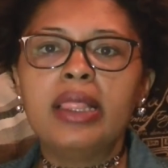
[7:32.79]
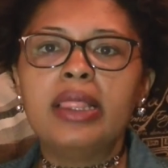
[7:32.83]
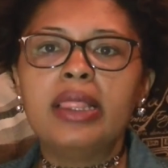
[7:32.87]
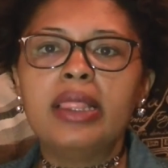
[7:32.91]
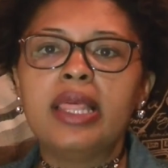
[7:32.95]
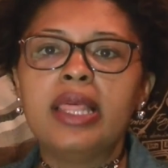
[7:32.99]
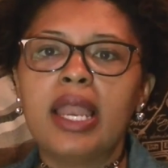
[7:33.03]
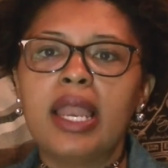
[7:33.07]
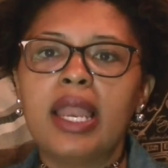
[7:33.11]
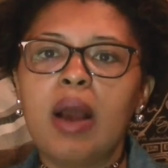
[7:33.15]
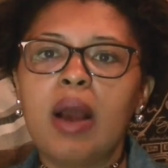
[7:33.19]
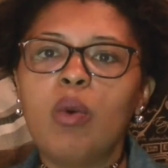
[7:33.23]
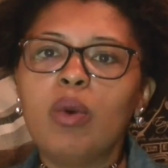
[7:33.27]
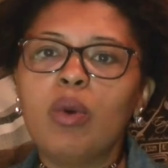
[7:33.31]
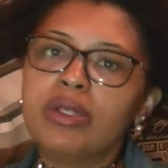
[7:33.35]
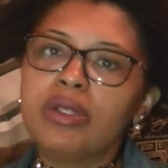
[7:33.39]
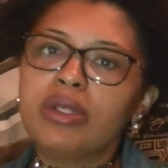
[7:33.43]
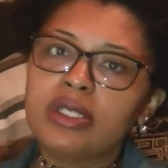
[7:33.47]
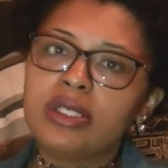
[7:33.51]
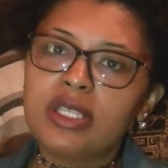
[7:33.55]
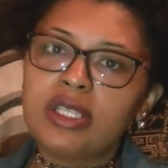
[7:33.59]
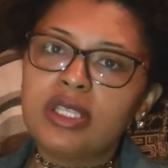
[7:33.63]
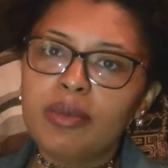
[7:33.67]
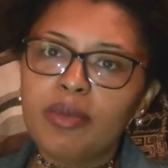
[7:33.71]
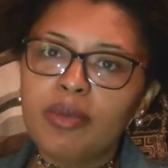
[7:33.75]
then I want to
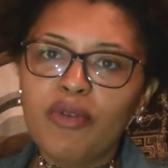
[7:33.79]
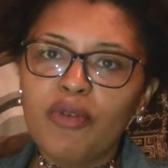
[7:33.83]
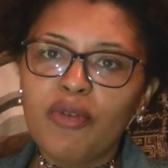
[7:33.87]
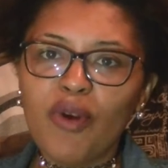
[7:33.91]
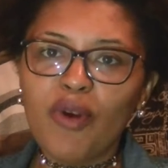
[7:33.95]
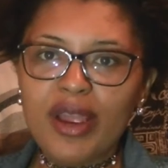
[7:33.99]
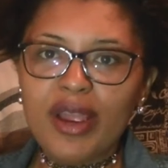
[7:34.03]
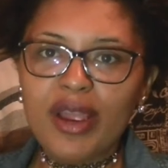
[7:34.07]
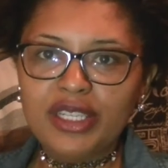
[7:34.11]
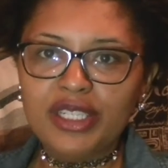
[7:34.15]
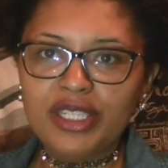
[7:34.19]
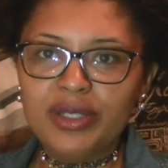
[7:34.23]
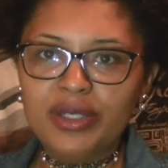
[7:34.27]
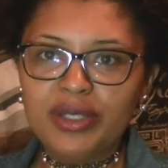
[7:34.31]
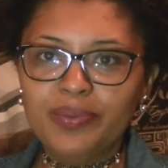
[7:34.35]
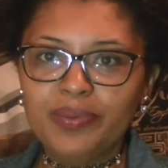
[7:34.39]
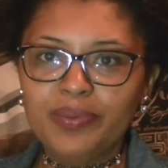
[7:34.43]
still be fresh.